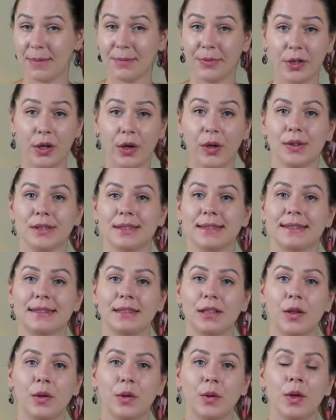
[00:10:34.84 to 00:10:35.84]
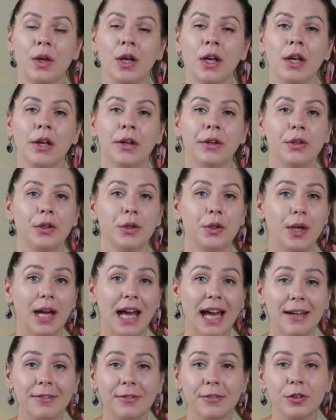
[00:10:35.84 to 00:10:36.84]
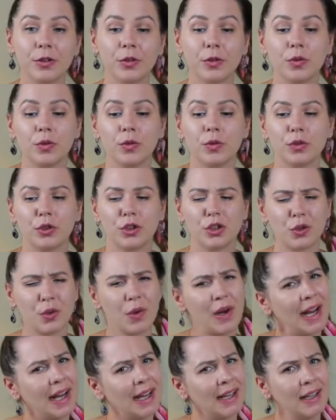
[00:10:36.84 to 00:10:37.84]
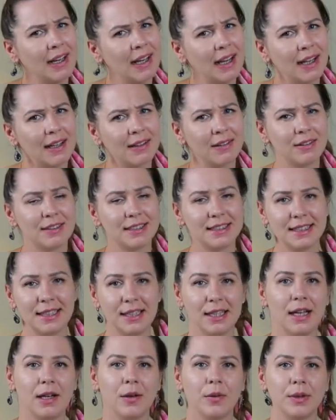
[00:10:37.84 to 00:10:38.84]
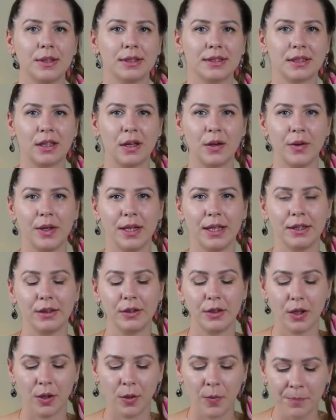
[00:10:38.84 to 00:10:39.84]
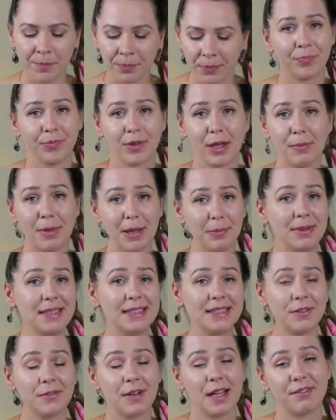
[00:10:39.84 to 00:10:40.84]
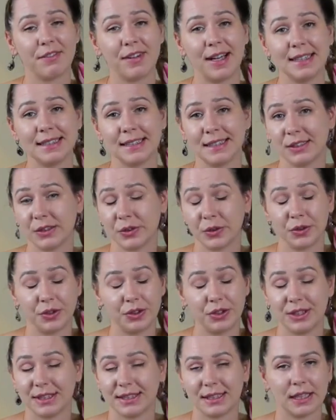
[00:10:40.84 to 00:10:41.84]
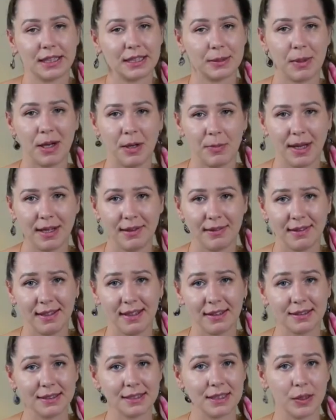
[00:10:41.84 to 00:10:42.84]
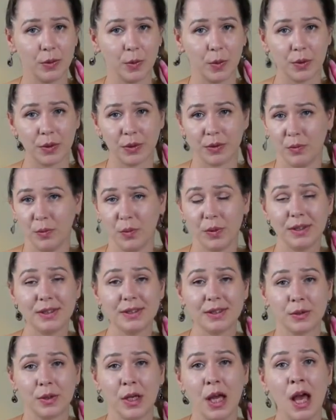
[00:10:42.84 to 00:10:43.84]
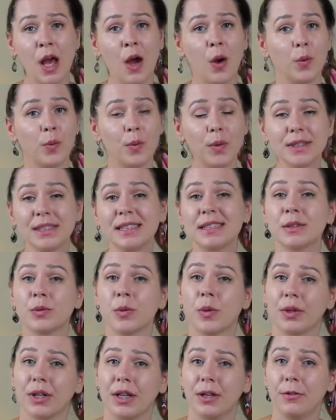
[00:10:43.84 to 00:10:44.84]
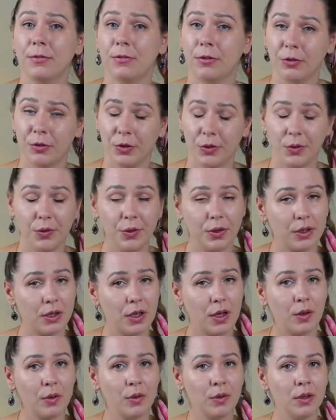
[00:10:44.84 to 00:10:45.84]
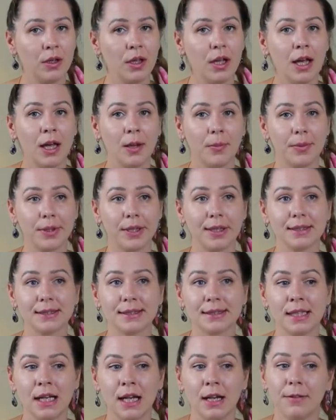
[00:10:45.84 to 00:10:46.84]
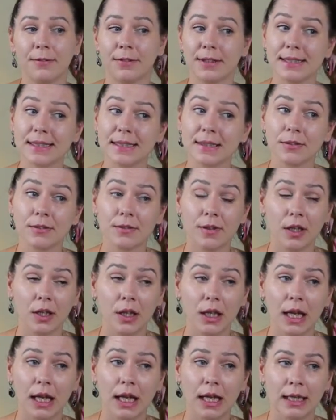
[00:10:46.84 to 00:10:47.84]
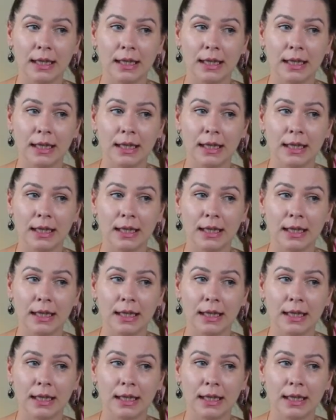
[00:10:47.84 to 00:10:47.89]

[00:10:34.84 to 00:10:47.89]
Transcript: don't. So you have to try and see how it's going, you know. My piece of advice is to just experiment and see what is working for you, you know. Because first of all,